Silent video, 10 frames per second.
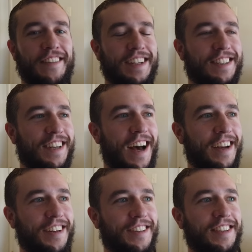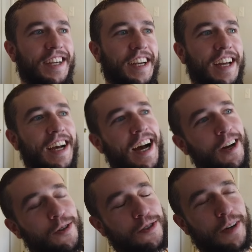that's not a good thing. I
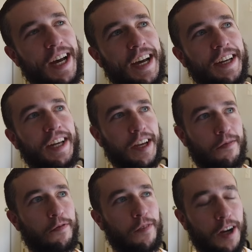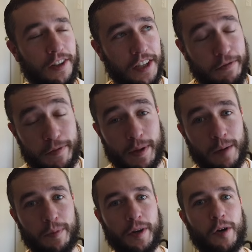also had a lift
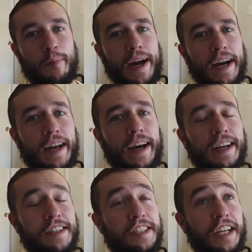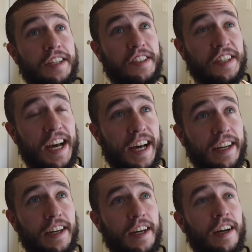pump go bad. I had to change
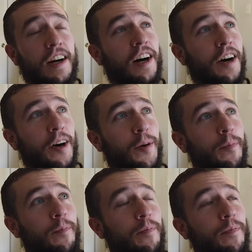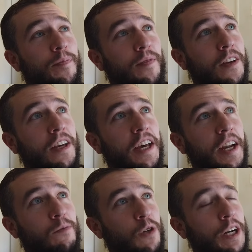that.
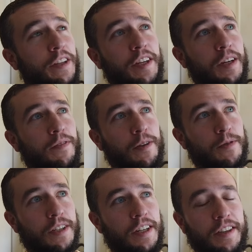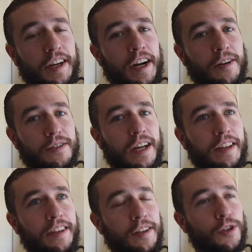And I'm trying to think if there was anything else. I
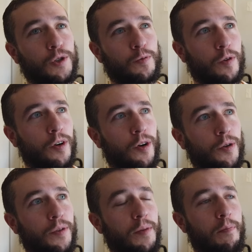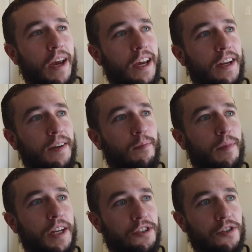think those were all the main
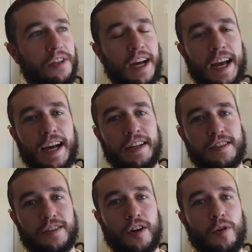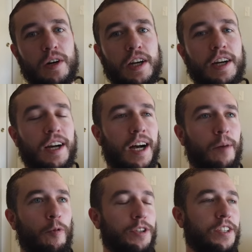issues I had. So,
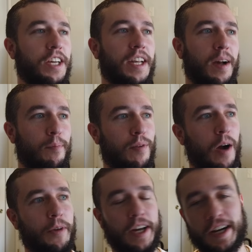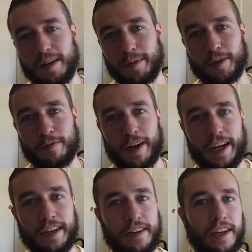once again, I'm probably not going to be able to
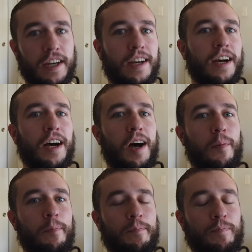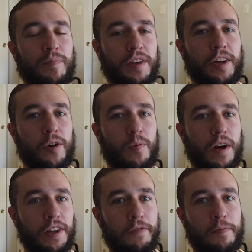find, a
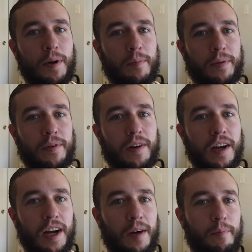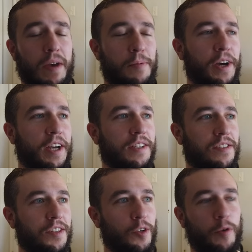lift pump. Maybe I could
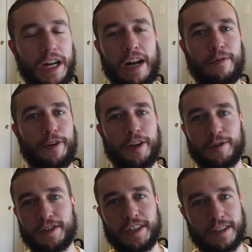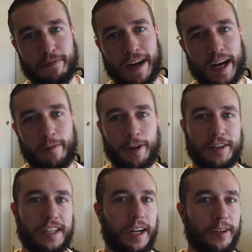steal one out of another 6.5 on the
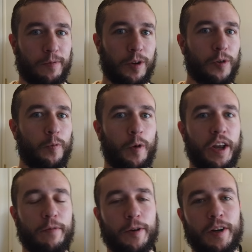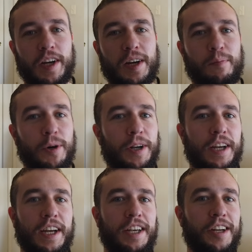side of the road, whatever. But,
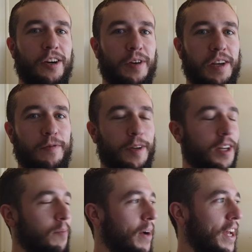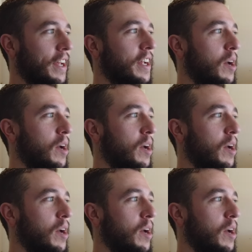even in my